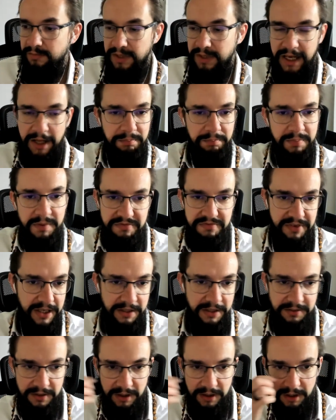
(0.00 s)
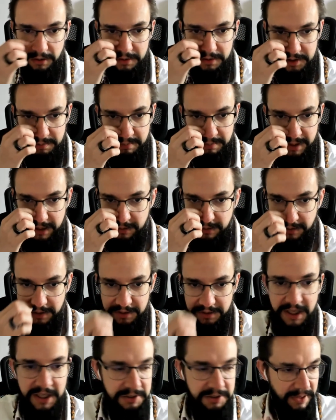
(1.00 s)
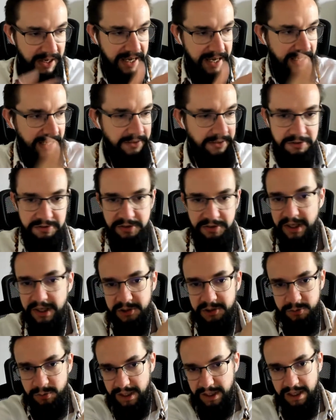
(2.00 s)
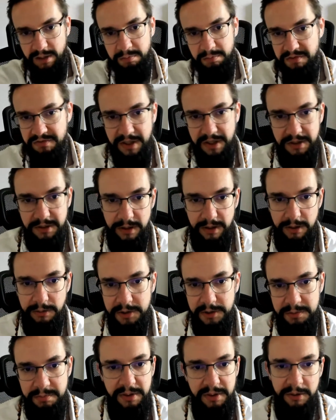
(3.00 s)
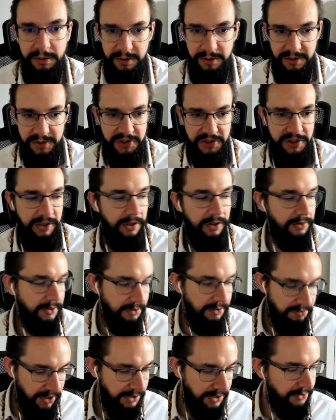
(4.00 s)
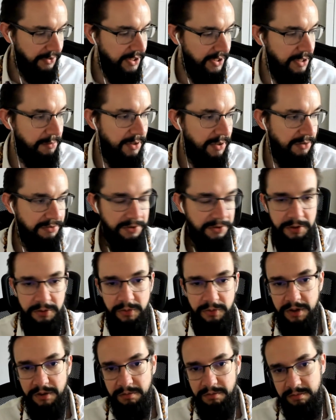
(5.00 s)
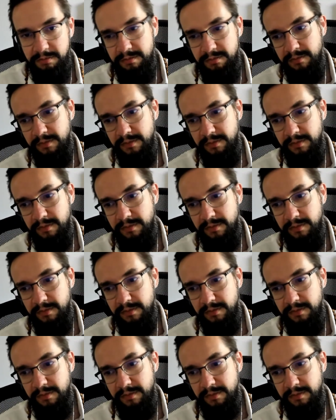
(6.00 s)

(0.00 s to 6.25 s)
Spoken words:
Help me find the lowest priority. Here's my calendar for next week. Help me find the lowest priority slot and write the email for the one